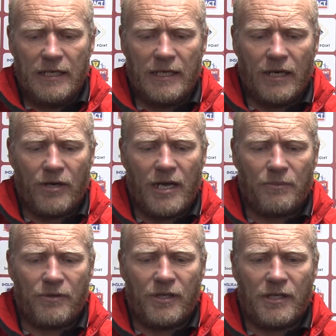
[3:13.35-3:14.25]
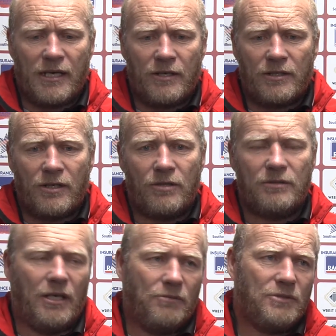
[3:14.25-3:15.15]
you know, a couple of the goal, goal
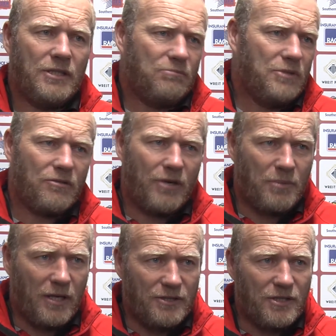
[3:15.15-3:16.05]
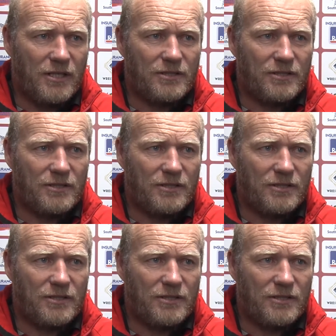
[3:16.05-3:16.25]
you know, he's a great player, Jay.